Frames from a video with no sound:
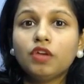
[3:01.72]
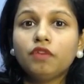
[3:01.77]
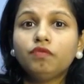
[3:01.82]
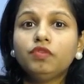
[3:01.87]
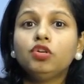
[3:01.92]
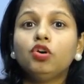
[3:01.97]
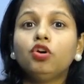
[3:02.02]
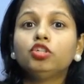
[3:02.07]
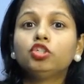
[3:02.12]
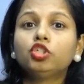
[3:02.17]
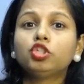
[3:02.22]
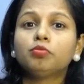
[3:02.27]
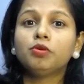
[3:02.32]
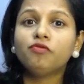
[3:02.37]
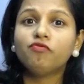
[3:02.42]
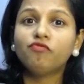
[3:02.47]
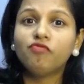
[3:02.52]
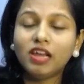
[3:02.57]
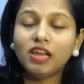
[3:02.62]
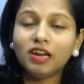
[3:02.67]
we all should be
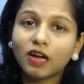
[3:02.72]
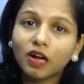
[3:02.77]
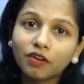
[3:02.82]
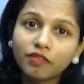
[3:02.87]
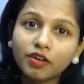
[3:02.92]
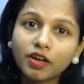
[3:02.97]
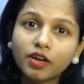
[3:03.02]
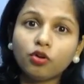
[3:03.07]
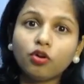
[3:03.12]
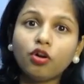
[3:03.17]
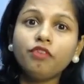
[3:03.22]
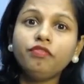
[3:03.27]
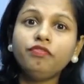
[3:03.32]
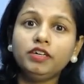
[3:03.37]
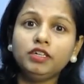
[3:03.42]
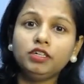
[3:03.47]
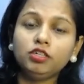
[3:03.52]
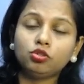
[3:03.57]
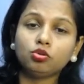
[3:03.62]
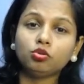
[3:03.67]
well aware of
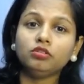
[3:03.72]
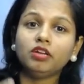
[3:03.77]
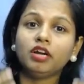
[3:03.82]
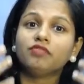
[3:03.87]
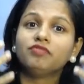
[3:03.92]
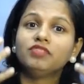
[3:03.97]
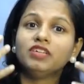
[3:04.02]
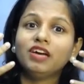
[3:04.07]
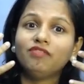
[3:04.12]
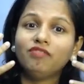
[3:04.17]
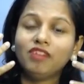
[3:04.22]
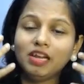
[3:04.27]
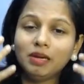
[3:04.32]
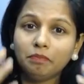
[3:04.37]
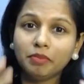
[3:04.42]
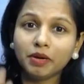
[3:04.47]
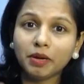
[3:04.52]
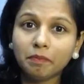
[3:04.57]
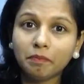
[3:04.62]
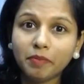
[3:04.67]
it so that we are well
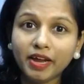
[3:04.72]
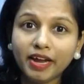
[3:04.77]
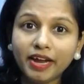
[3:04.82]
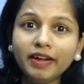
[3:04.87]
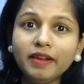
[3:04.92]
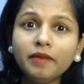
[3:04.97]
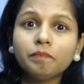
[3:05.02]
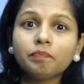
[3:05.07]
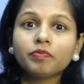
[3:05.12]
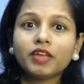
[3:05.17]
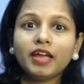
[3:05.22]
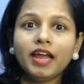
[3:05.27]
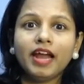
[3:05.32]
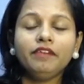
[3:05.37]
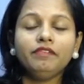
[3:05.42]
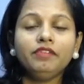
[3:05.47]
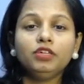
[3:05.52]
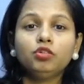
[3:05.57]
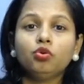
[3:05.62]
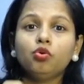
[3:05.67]
prepared
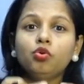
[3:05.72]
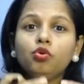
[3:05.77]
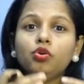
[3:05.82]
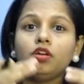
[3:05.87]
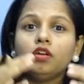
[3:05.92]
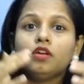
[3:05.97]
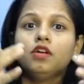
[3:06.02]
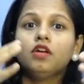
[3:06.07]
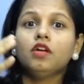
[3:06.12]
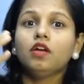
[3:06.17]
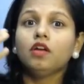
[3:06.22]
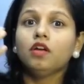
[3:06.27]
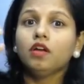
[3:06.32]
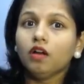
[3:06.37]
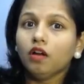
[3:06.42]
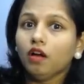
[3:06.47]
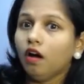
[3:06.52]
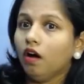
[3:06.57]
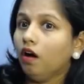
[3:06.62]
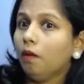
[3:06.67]
and we don't
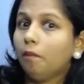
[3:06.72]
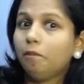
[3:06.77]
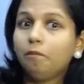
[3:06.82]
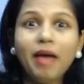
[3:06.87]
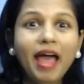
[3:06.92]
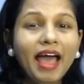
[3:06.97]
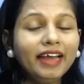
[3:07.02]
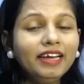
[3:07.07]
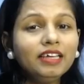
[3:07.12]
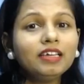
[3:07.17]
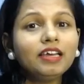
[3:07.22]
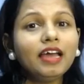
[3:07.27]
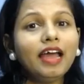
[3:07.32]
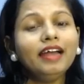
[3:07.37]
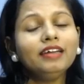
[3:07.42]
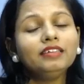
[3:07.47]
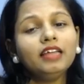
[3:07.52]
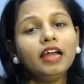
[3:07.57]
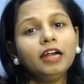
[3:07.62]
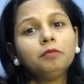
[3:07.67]
uh, panic
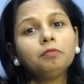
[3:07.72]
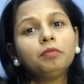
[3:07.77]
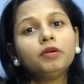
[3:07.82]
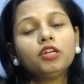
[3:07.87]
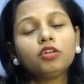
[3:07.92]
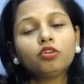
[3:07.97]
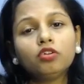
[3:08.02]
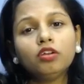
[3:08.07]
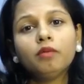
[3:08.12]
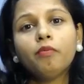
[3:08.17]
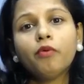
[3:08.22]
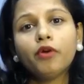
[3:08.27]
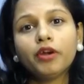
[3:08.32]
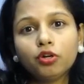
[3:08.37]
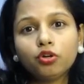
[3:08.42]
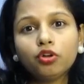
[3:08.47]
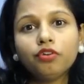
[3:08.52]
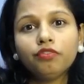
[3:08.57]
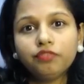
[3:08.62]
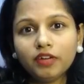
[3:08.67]
at that particular
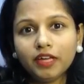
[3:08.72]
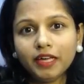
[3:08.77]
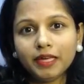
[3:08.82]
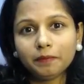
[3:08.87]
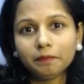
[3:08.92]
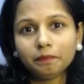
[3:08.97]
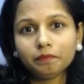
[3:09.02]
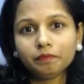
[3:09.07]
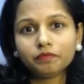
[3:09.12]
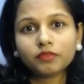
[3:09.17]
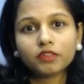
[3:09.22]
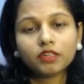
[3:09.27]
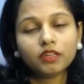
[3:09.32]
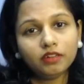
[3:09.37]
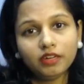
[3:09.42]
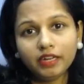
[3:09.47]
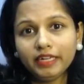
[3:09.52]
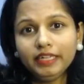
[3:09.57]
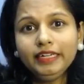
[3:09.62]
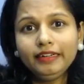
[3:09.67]
point of time.
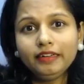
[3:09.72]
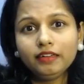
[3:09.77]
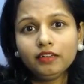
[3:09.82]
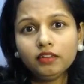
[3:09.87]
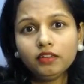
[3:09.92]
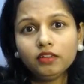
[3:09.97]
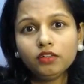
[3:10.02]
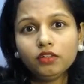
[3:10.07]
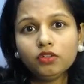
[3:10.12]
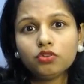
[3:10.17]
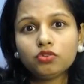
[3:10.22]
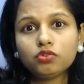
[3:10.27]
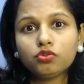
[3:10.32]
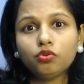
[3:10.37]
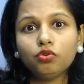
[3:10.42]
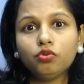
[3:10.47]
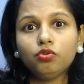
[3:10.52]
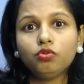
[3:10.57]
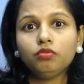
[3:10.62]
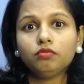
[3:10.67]
Right?
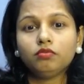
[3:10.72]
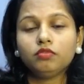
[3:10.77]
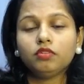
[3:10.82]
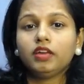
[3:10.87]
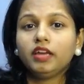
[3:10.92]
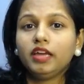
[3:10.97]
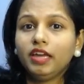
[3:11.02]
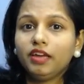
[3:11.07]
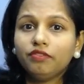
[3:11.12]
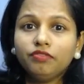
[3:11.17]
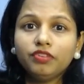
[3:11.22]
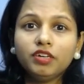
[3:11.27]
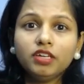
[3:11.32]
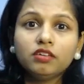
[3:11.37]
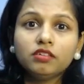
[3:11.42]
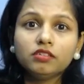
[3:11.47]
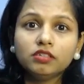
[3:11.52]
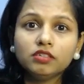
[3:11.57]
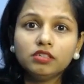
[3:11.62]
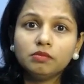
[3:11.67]
So every
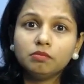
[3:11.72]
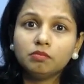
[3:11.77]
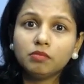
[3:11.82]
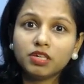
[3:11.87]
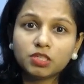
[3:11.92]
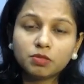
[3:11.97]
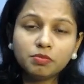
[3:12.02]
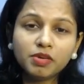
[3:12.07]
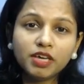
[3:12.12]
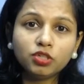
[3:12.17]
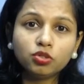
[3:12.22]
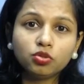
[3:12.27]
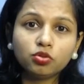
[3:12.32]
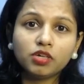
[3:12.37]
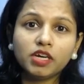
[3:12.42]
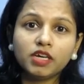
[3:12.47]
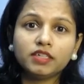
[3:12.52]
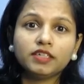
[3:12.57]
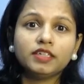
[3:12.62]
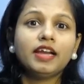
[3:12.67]
girl must be
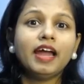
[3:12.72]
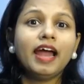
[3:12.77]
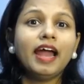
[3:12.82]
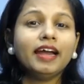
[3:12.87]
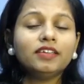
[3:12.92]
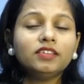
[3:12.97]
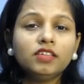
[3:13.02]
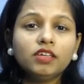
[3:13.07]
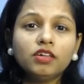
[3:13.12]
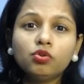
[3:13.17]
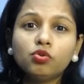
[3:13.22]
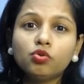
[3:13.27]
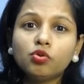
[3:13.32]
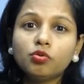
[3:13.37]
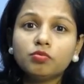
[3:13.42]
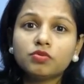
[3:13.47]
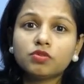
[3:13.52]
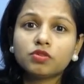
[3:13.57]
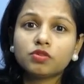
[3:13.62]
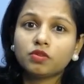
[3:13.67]
educated at their
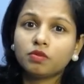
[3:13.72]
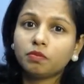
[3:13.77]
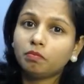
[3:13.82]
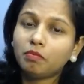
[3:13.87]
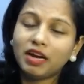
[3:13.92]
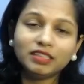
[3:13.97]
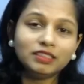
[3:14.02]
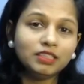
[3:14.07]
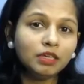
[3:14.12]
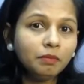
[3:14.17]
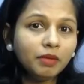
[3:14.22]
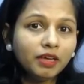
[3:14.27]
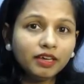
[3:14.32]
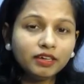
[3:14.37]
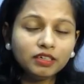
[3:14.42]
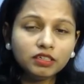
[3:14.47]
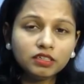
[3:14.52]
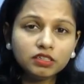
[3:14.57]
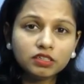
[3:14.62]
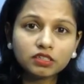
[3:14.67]
homes by their
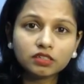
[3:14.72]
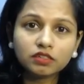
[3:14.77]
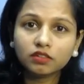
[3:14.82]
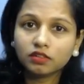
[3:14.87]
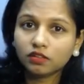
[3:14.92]
parents.